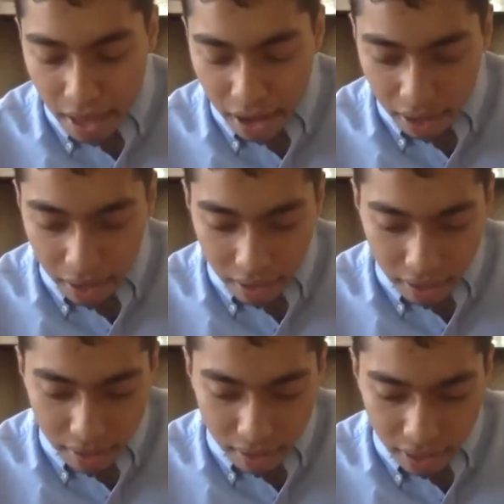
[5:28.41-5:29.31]

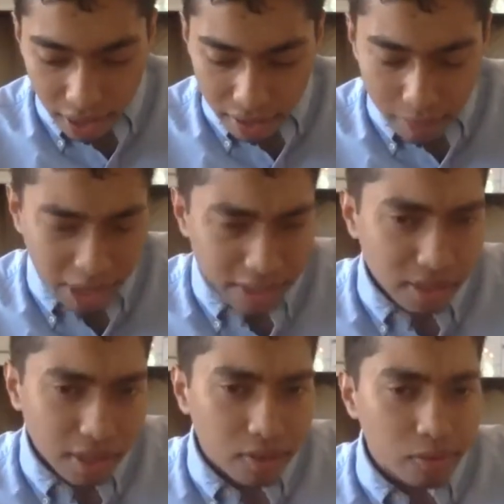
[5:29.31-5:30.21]
And because
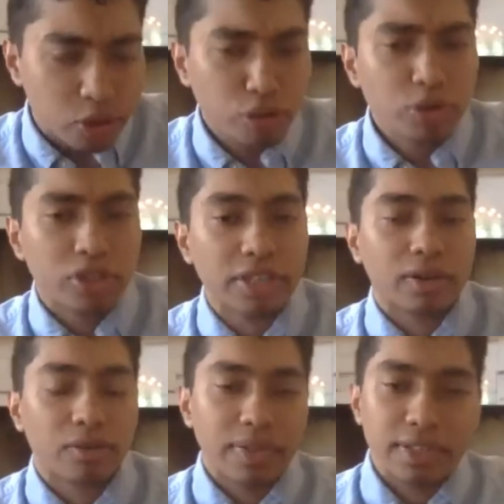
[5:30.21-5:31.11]
true sidq,
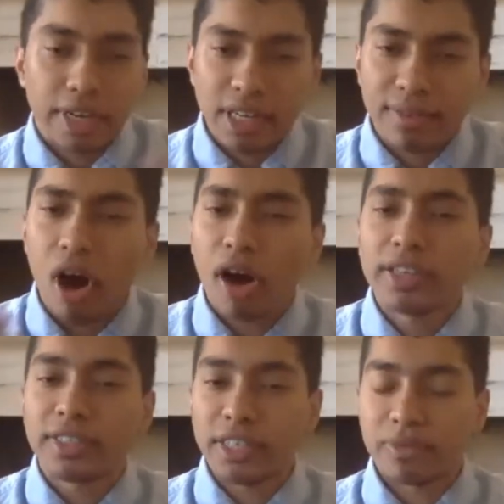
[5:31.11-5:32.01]
right, this idea of
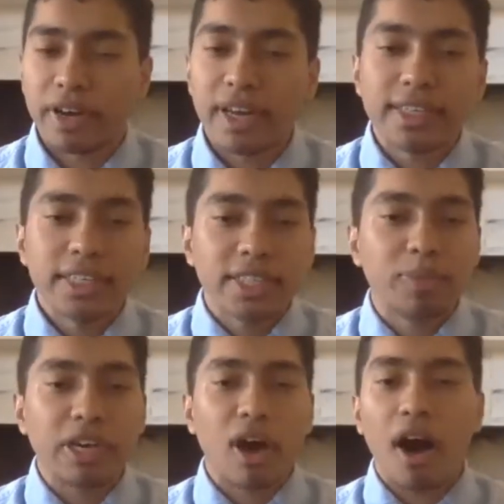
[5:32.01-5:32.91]
honesty, right, isn't just
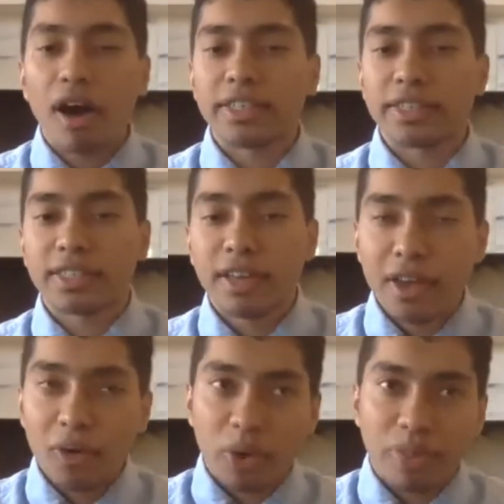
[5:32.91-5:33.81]
being honest
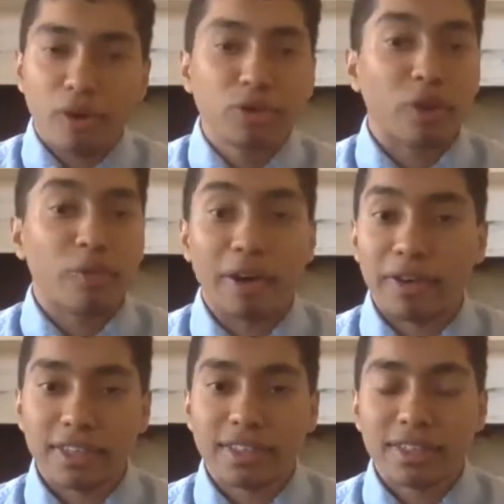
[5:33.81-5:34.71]
with those around
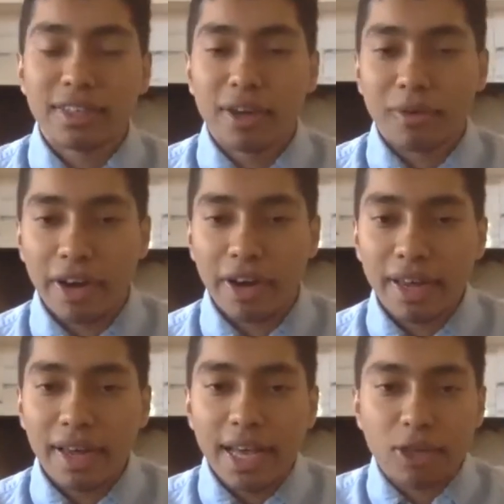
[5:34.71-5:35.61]
us, right?
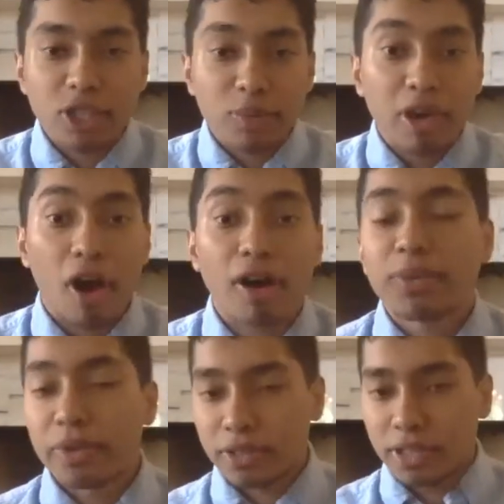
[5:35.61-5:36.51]
It's also being honest
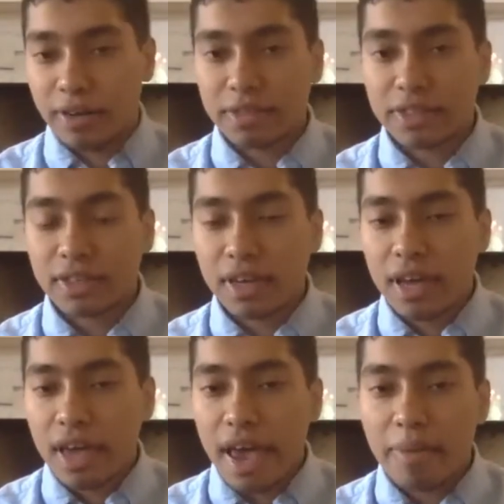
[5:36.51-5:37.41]
with ourselves
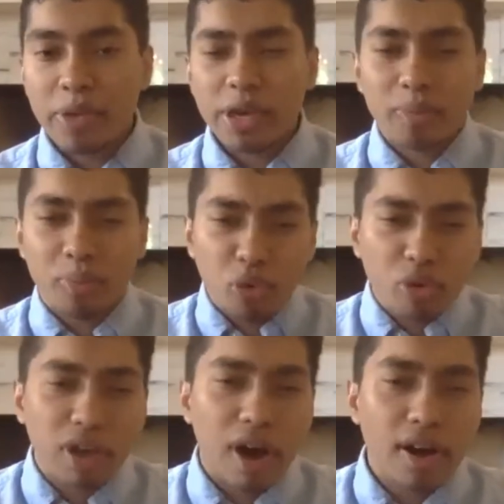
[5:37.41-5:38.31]
and being
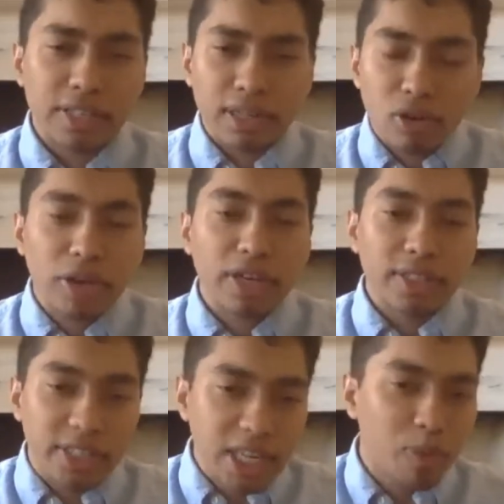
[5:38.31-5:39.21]
brutally honest and looking
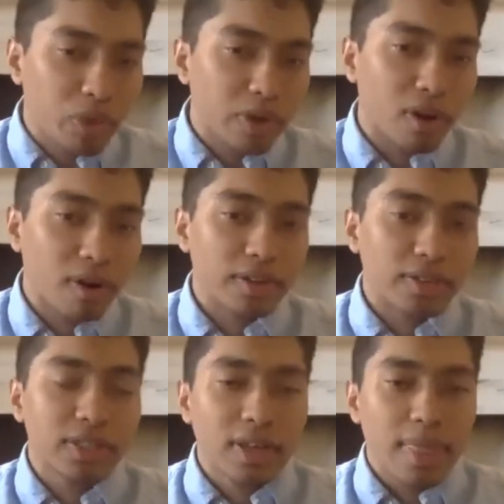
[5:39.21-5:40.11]
deep within our
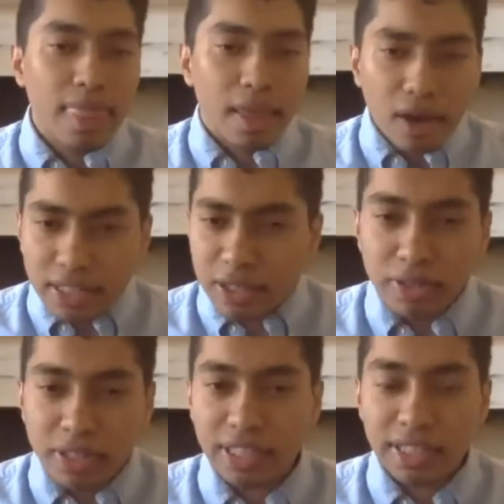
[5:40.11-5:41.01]
hearts. Is there a
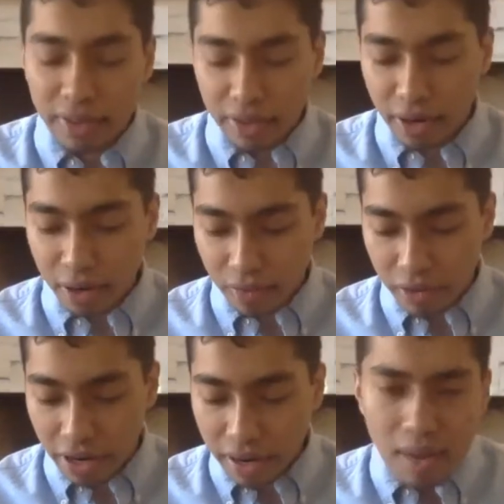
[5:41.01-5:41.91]
disease in there,
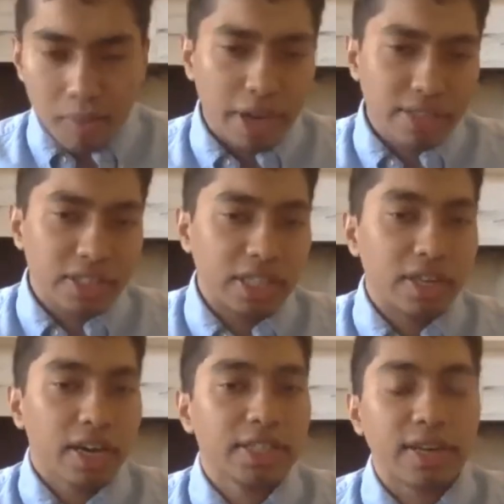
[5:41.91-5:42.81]
right? Because the
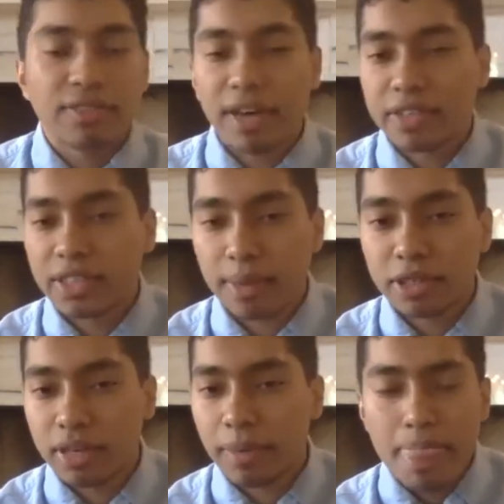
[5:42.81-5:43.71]
seduction of
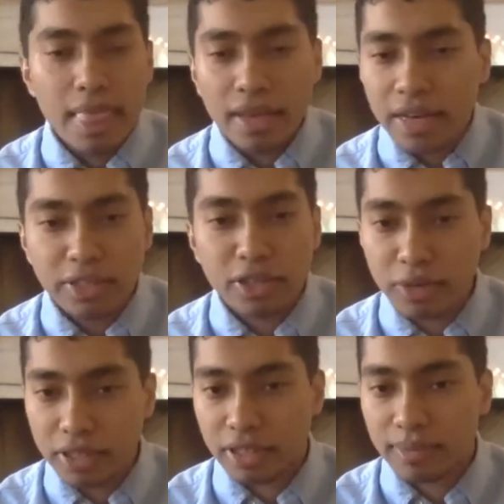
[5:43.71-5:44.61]
self-deception is so
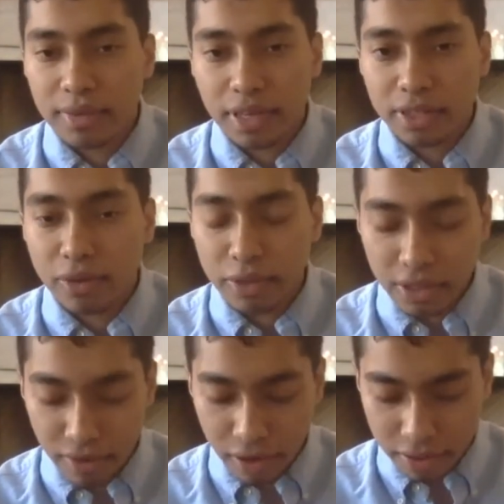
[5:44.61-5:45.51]
easy. It's so easy to
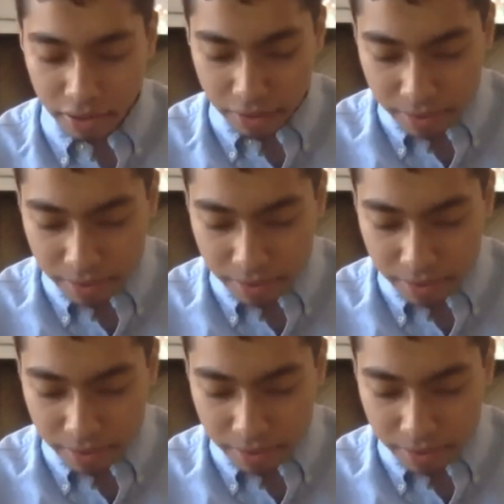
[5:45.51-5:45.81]
fall into.